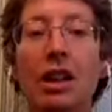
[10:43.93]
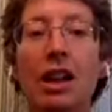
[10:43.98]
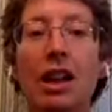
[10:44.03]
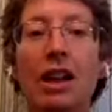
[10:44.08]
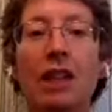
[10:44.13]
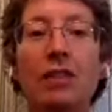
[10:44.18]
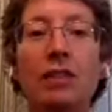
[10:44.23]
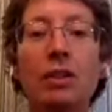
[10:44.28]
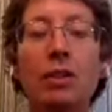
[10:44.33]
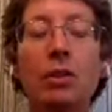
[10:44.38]

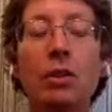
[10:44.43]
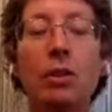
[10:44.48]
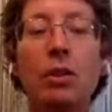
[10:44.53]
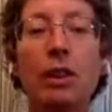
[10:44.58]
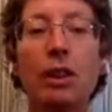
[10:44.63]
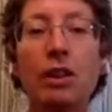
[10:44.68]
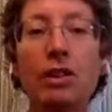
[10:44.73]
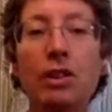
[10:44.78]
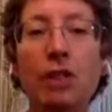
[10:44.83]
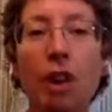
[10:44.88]
And so
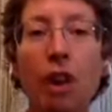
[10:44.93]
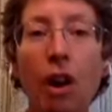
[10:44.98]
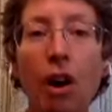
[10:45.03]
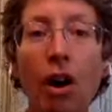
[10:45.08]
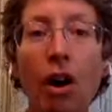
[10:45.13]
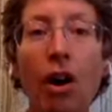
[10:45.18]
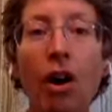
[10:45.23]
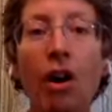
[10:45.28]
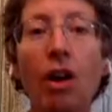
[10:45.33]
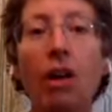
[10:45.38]
there's
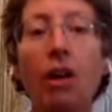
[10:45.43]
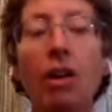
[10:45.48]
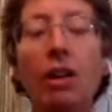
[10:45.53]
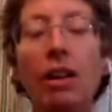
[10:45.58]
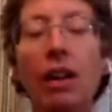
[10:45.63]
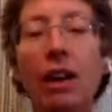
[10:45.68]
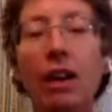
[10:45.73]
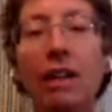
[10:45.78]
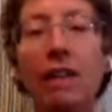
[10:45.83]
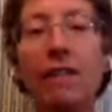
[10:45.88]

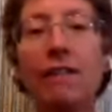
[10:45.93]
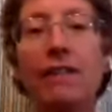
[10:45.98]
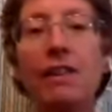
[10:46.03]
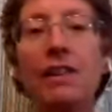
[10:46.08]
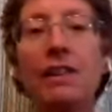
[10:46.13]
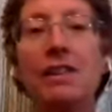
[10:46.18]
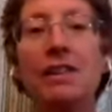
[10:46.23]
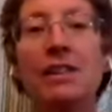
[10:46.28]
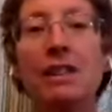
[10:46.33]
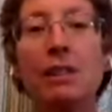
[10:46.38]
all of
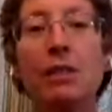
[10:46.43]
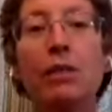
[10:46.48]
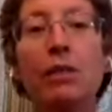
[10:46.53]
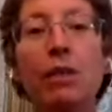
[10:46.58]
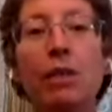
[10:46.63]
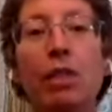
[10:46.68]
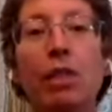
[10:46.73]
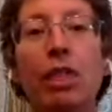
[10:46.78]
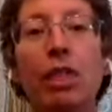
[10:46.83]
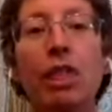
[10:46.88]
these
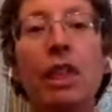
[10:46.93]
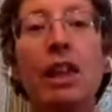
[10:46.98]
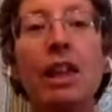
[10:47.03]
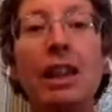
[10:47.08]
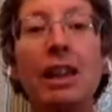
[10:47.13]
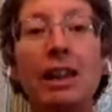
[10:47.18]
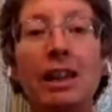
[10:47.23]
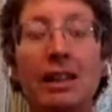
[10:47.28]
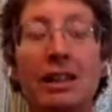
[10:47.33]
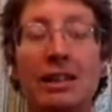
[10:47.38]
different
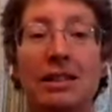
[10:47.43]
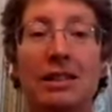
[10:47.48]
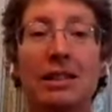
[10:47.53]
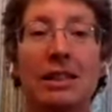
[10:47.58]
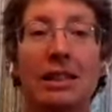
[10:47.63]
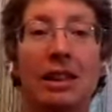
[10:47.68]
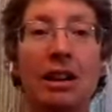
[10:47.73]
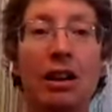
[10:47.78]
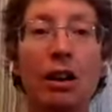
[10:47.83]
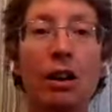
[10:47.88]
things
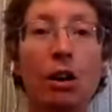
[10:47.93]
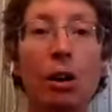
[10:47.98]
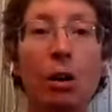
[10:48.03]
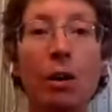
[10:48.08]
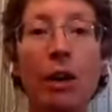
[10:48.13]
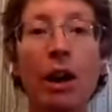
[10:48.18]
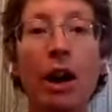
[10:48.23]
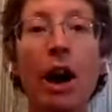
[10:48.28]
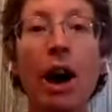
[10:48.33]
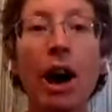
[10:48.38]
that are
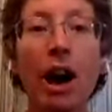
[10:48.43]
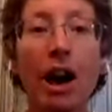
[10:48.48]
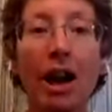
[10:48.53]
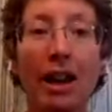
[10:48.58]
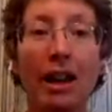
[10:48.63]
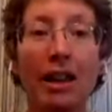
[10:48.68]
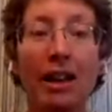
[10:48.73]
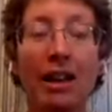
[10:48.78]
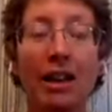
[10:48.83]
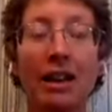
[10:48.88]
going
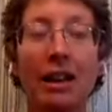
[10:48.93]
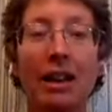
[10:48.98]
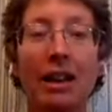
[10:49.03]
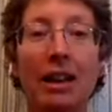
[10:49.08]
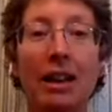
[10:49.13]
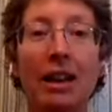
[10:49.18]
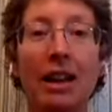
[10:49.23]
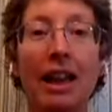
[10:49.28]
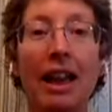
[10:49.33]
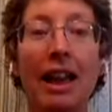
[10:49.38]
on.
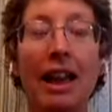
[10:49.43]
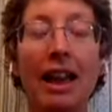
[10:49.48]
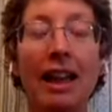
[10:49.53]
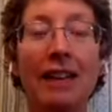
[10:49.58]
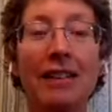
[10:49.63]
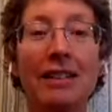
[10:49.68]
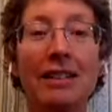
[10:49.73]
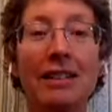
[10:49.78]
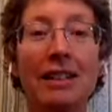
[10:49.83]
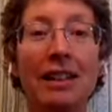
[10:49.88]

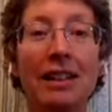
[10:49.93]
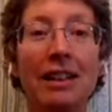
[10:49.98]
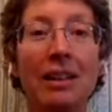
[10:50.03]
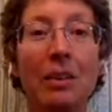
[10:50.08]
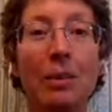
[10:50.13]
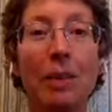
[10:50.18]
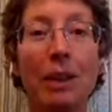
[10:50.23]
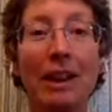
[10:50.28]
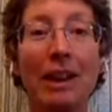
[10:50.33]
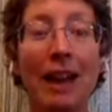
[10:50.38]
And
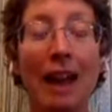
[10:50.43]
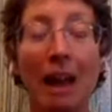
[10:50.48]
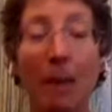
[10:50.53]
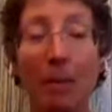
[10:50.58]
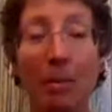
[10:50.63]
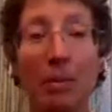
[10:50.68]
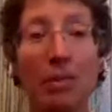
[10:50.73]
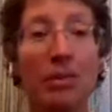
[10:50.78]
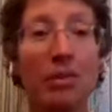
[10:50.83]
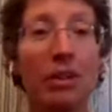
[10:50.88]
when it
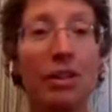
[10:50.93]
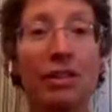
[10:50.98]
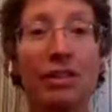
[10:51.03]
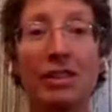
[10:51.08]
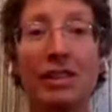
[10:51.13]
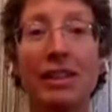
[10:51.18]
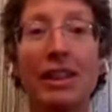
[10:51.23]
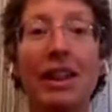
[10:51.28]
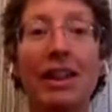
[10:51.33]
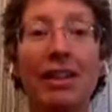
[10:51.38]
happens all
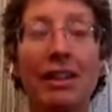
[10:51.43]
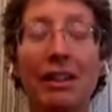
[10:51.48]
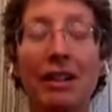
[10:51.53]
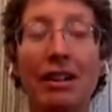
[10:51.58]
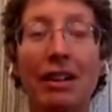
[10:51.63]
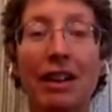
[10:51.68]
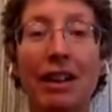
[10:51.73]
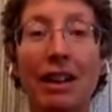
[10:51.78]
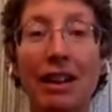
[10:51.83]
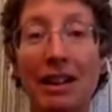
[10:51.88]

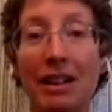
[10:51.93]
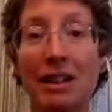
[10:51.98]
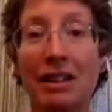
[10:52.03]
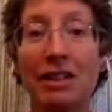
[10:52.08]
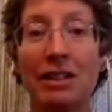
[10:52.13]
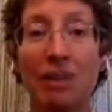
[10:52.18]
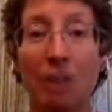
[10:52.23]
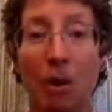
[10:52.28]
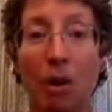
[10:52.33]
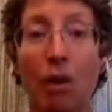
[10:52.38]
together, it
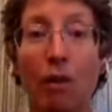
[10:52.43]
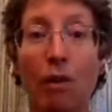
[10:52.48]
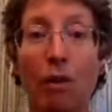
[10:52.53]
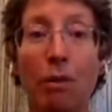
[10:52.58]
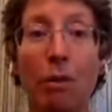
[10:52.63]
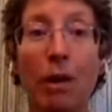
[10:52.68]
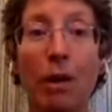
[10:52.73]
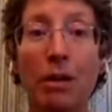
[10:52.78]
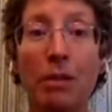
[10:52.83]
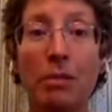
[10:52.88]
is
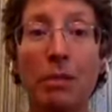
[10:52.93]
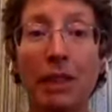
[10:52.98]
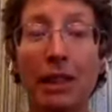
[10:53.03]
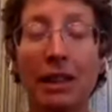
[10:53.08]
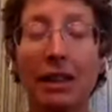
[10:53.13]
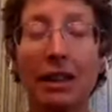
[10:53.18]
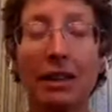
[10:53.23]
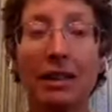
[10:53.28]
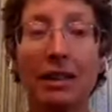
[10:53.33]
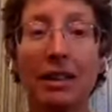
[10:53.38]

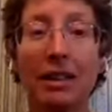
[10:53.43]
overwhelming,